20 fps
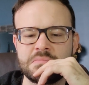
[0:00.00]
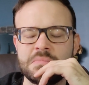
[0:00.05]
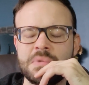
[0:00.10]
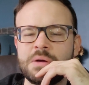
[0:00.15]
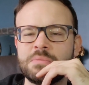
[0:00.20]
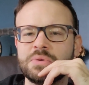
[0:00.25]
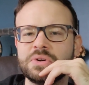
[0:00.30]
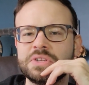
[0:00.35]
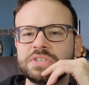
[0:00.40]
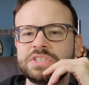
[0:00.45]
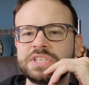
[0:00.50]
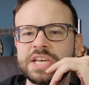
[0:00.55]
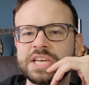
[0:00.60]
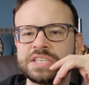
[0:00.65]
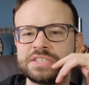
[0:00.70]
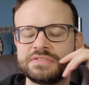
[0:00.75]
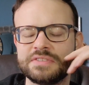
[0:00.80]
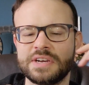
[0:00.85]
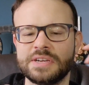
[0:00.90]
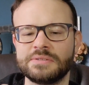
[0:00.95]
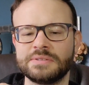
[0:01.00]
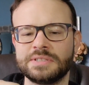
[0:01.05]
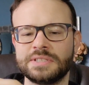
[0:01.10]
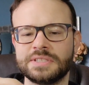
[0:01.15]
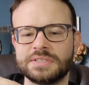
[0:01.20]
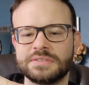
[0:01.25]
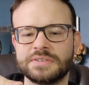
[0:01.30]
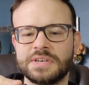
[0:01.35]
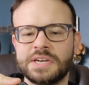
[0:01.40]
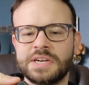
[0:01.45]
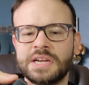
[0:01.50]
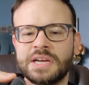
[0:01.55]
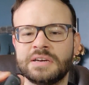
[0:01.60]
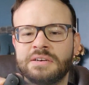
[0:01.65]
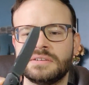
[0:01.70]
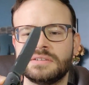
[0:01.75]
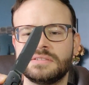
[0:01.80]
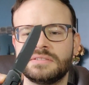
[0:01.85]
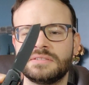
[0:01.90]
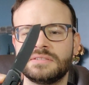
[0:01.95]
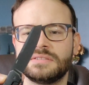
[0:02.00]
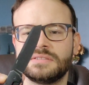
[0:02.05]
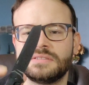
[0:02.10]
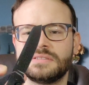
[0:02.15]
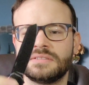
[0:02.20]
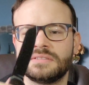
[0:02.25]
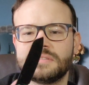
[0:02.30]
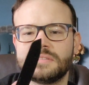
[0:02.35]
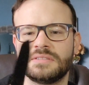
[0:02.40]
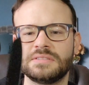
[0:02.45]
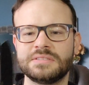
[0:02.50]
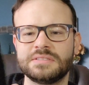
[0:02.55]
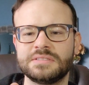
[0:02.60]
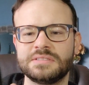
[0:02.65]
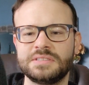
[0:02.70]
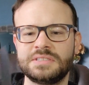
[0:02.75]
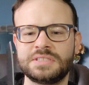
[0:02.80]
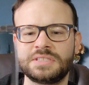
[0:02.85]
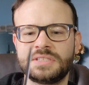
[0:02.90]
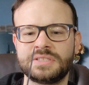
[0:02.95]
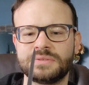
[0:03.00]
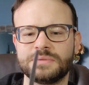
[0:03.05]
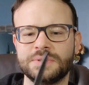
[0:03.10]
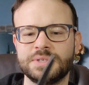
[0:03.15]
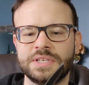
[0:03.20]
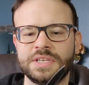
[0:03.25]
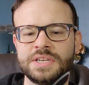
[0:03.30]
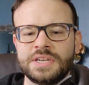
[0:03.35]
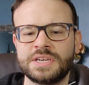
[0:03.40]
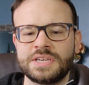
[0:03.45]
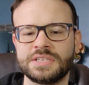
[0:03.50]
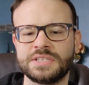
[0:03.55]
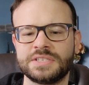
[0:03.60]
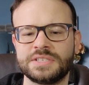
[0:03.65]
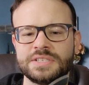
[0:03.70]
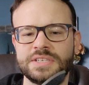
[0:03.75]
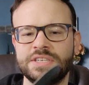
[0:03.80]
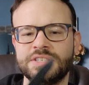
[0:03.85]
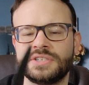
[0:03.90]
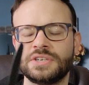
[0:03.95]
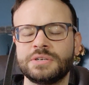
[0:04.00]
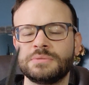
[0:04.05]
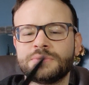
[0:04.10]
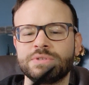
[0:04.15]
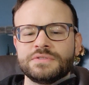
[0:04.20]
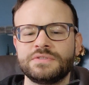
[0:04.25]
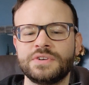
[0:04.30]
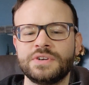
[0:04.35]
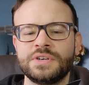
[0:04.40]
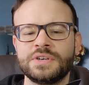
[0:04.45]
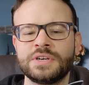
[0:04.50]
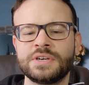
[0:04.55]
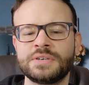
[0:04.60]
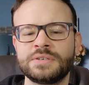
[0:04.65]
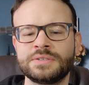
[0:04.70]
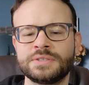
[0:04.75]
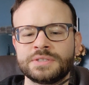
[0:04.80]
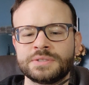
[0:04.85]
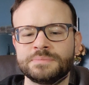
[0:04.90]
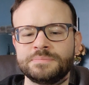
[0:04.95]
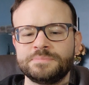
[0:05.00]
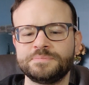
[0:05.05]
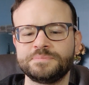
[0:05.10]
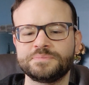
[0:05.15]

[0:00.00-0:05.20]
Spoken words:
I'm really satisfied with this right now. This is really nice. In terms of ergos,